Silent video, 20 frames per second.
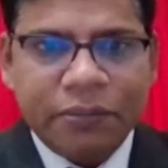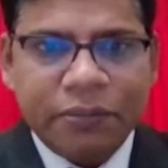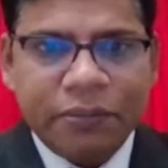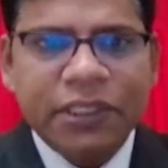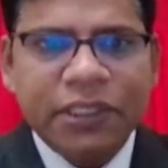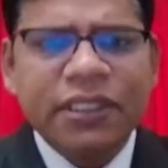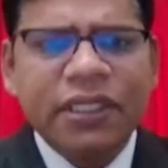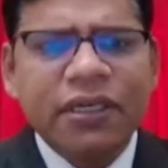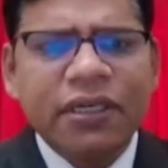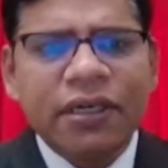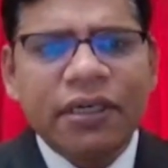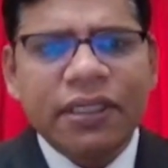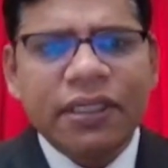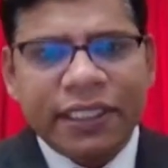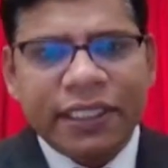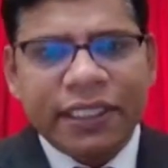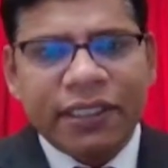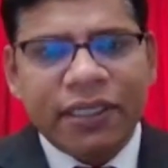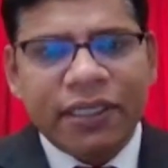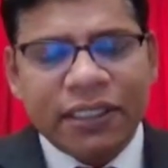These are all
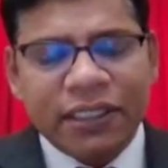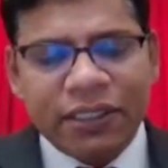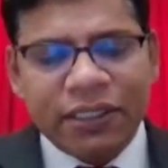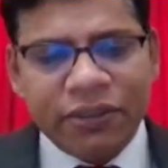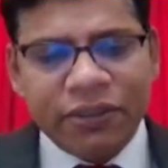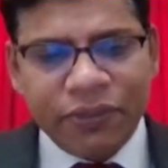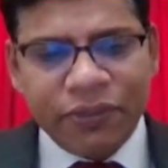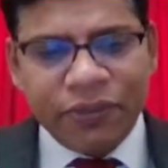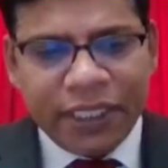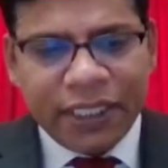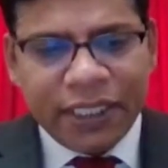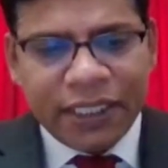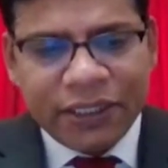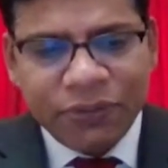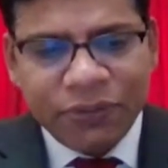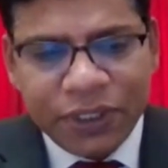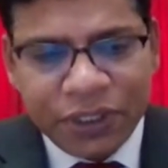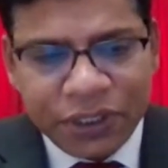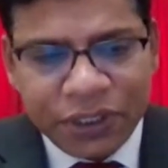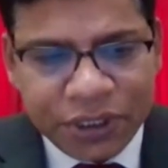technology vendors
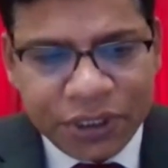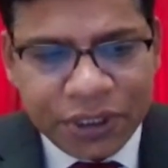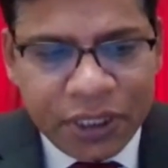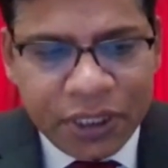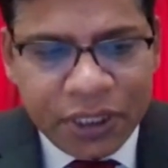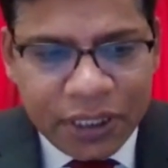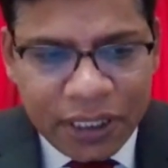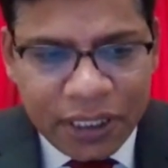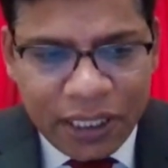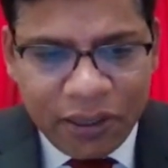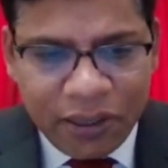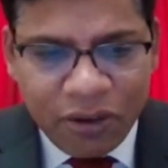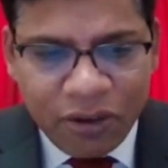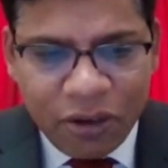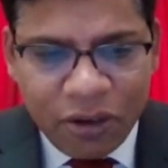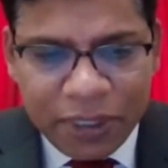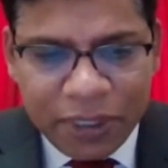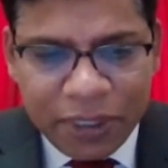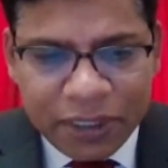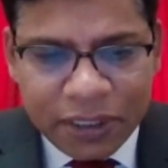which they are
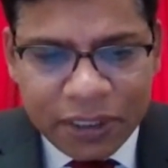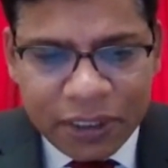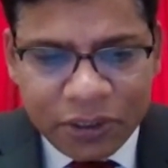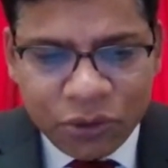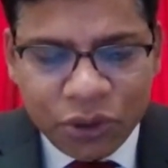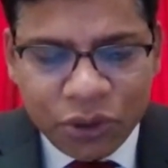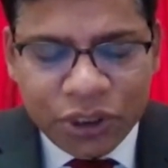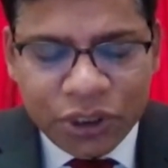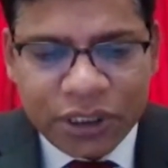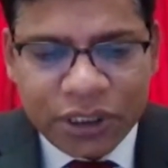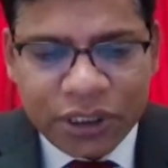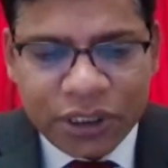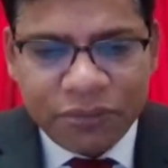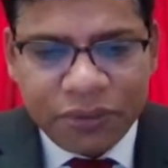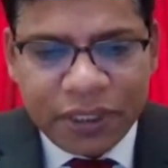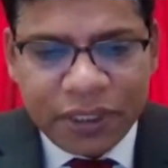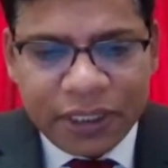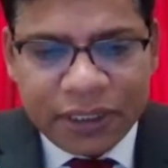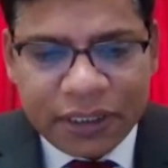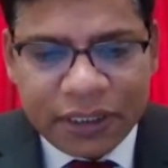developing the tools for
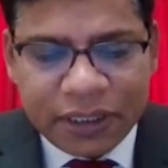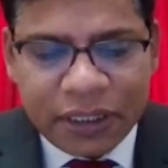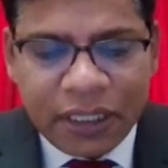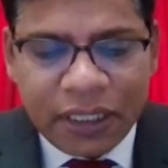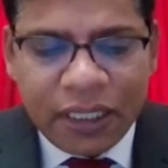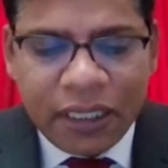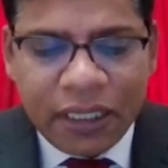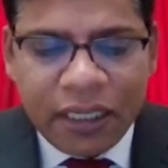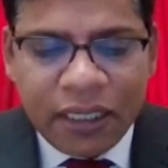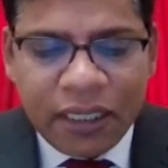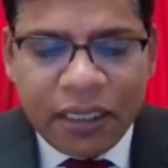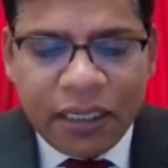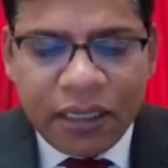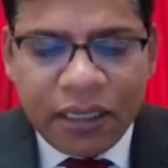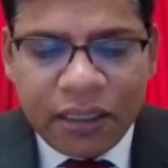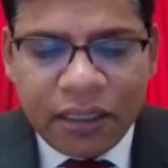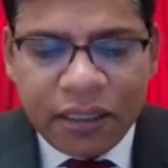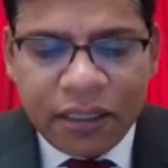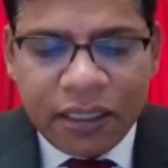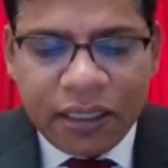this
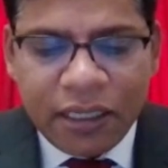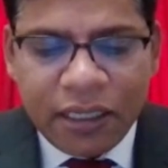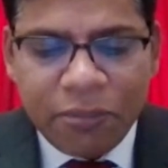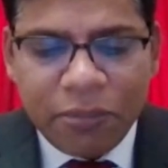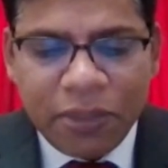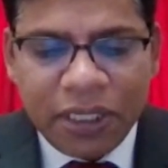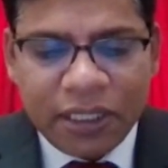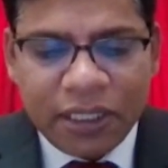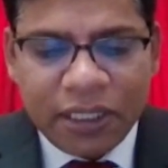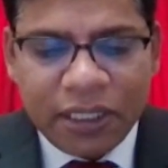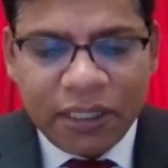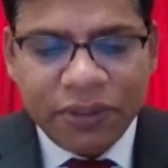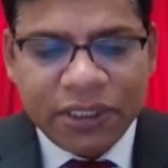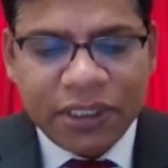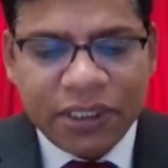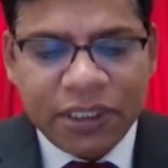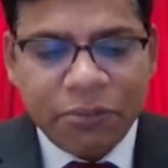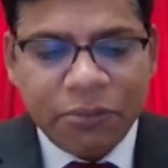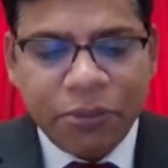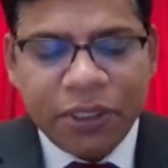AML KYC
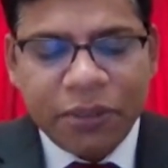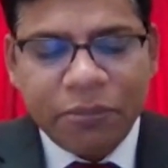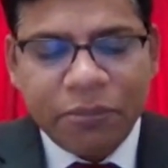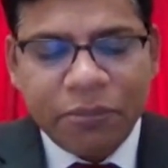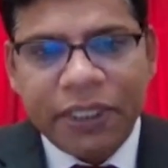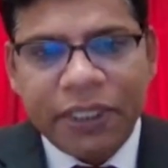department.